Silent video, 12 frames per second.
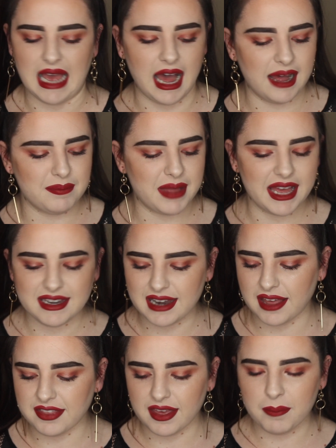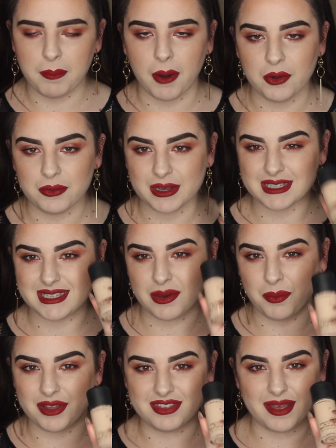Another bonus
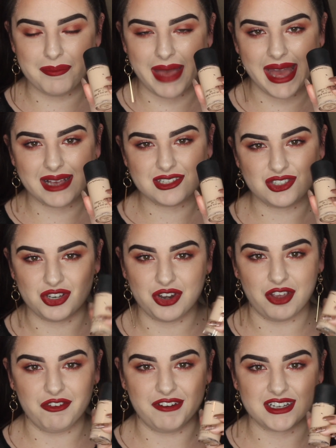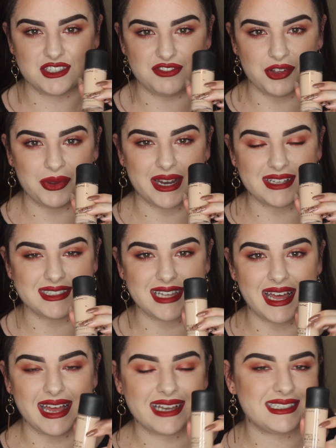with the MAC Studio Fix Fluid is
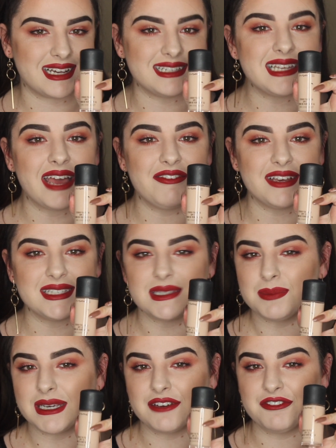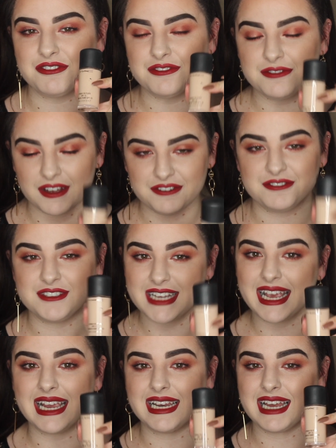that it does have SPF
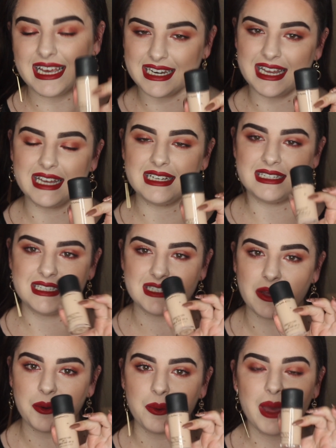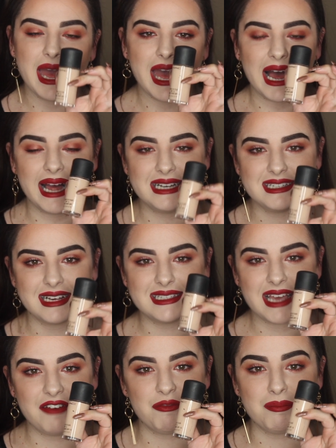15 in it, so it
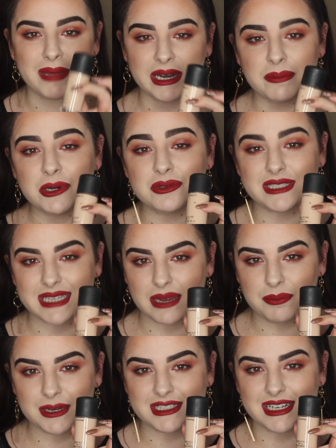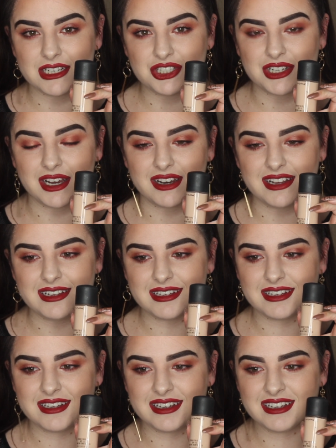does have minimal sun protection in it.